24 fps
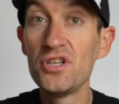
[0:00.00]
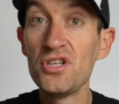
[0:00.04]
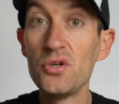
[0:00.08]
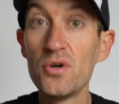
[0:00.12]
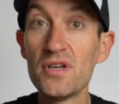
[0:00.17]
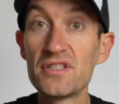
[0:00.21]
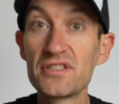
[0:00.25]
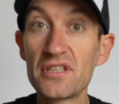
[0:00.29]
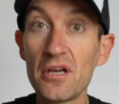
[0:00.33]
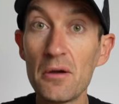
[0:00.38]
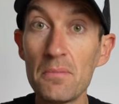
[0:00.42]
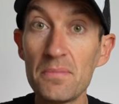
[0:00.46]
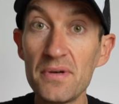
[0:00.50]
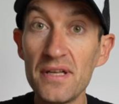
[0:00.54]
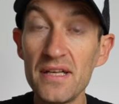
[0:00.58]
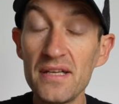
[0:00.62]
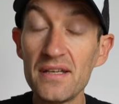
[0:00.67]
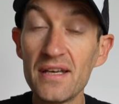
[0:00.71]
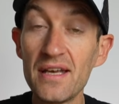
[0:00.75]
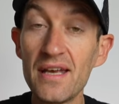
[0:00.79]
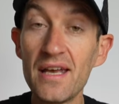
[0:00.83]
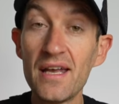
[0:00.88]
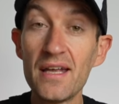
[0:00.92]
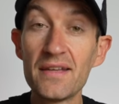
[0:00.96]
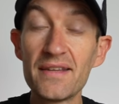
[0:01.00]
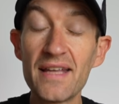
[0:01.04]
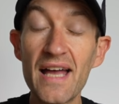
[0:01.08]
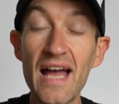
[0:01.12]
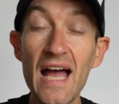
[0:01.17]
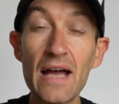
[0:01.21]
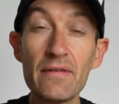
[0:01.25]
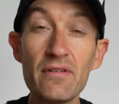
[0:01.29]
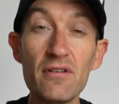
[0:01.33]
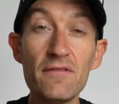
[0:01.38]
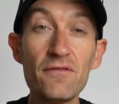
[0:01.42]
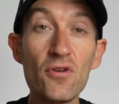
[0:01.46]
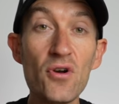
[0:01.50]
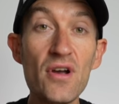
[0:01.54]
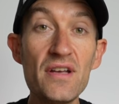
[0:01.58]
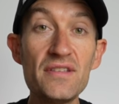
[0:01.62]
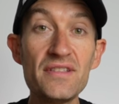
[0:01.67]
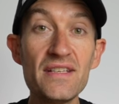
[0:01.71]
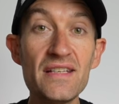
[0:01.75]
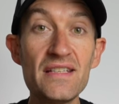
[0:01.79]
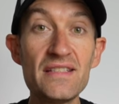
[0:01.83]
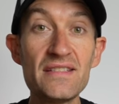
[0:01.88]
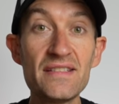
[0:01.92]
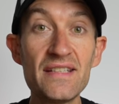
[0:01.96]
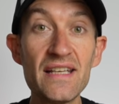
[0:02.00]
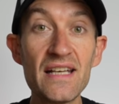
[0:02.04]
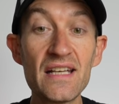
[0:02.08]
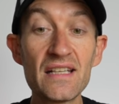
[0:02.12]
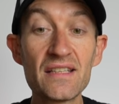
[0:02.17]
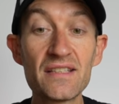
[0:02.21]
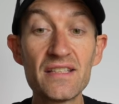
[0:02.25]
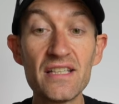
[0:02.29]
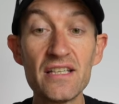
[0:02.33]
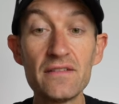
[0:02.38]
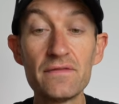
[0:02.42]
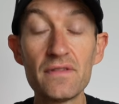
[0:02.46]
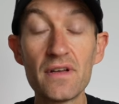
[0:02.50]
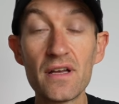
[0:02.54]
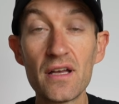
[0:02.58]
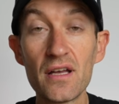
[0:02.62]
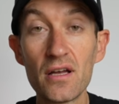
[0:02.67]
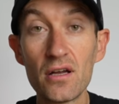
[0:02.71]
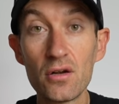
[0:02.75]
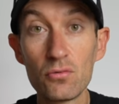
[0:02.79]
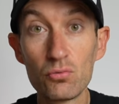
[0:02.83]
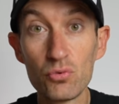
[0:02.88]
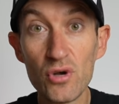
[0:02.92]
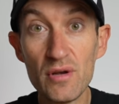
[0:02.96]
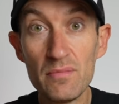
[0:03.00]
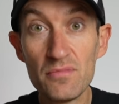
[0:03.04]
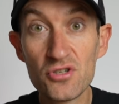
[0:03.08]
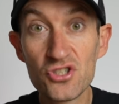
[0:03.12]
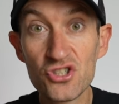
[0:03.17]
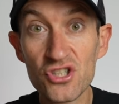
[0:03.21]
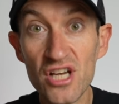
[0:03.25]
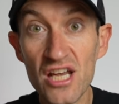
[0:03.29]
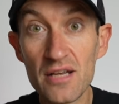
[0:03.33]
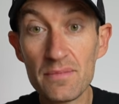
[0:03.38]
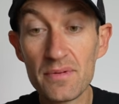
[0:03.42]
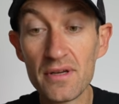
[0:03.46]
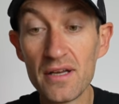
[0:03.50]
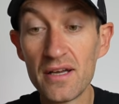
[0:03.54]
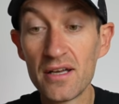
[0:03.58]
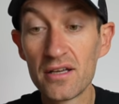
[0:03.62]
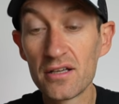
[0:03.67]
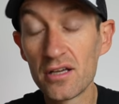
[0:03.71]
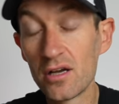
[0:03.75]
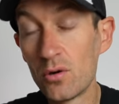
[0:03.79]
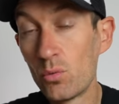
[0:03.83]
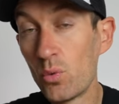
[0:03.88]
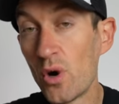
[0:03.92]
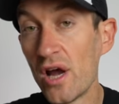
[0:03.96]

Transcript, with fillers: US company that have a very distinctive rim shape, kind of